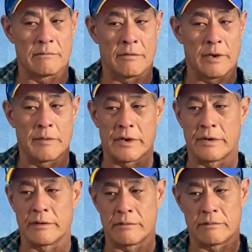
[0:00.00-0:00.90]
"Wait a
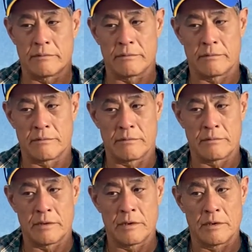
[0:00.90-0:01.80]
minute,
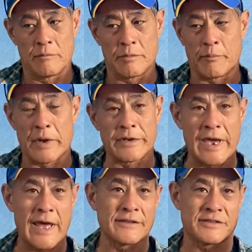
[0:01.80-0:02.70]
but my
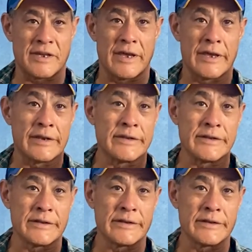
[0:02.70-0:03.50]
dad said,"